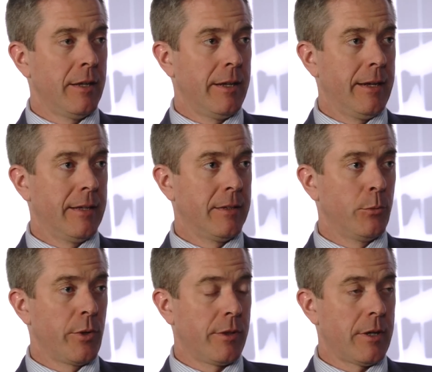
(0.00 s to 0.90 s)

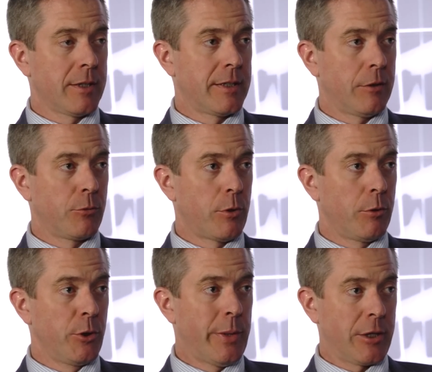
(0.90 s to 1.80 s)
And with luck down the
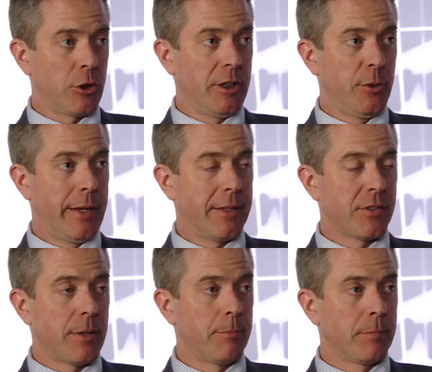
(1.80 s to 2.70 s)
road, you actually do get
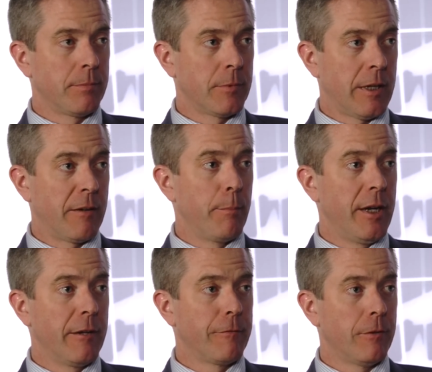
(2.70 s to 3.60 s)
some kind of
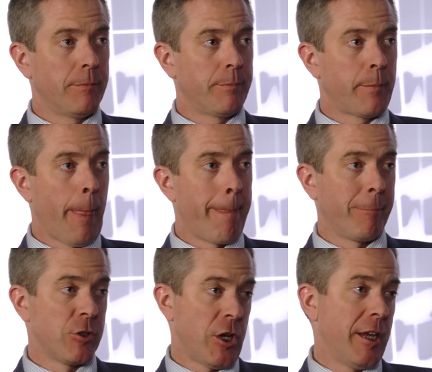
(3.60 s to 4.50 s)
meaningful
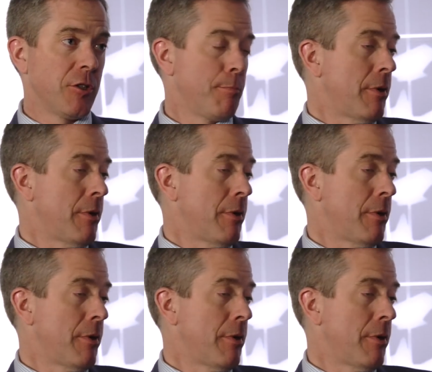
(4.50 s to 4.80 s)
change.